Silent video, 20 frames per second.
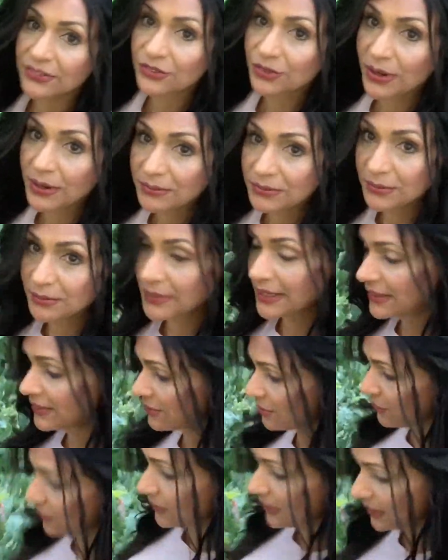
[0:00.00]
grab some
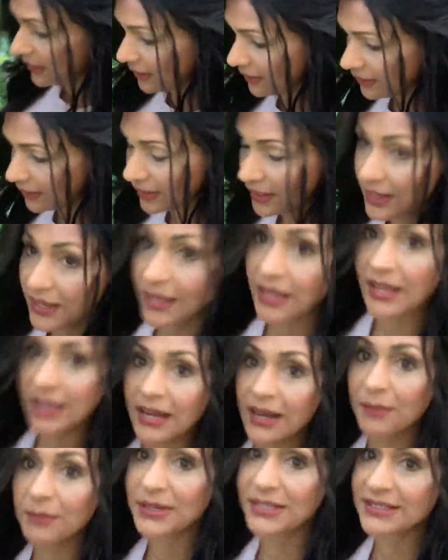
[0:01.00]
lettuce over here,
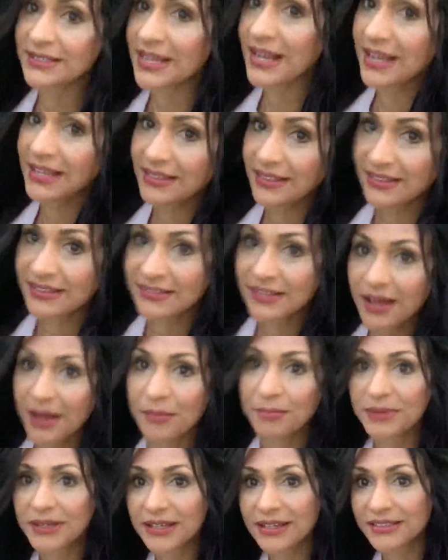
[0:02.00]
and I'm gonna take this
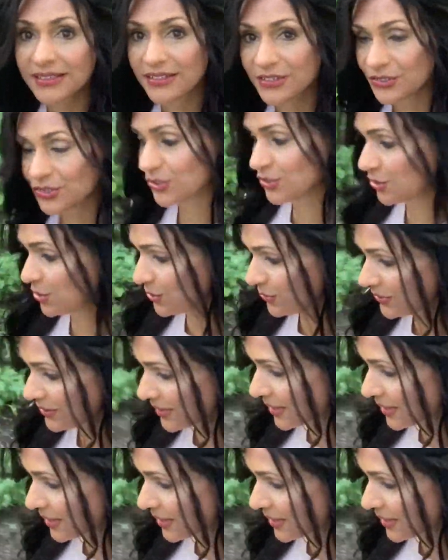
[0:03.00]
up and get this juiced